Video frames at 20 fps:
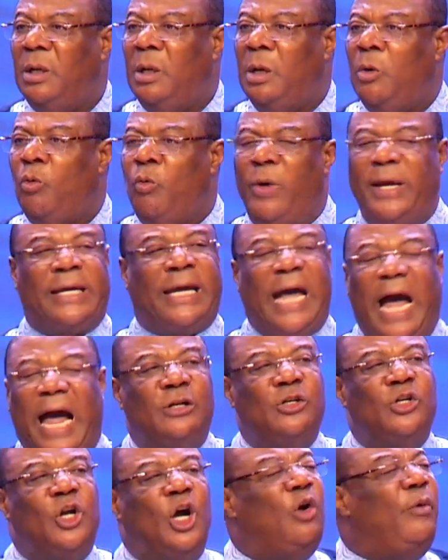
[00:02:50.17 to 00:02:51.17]
We
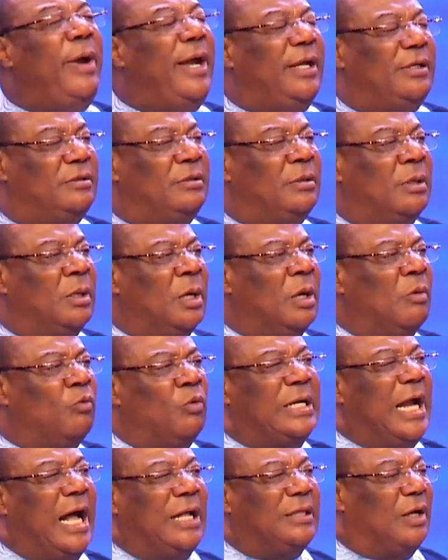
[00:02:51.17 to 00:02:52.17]
can't do it
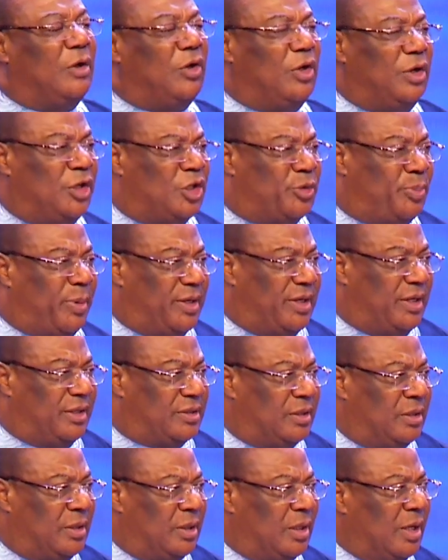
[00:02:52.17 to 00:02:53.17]
without the Holy
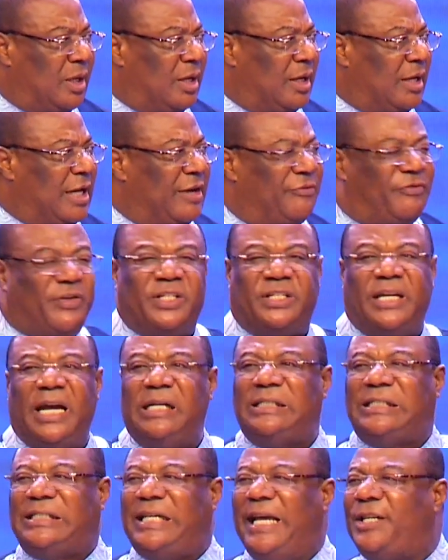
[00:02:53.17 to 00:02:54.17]
Spirit.
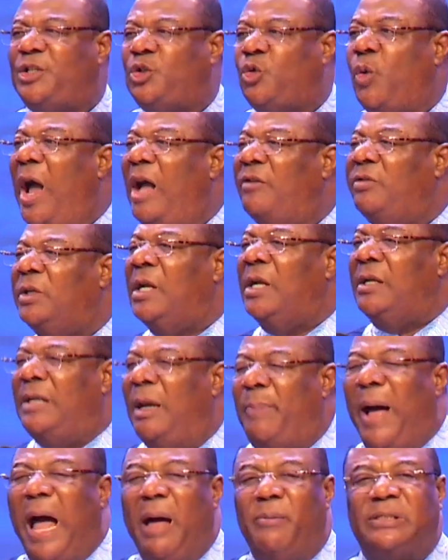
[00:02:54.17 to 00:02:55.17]
Ephesians 6:12, the
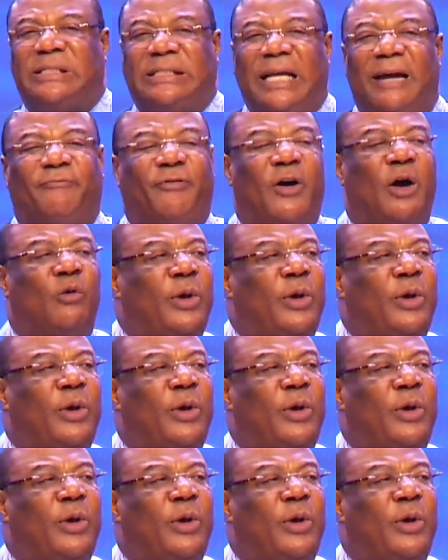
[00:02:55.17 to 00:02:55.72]
Bible said, "For we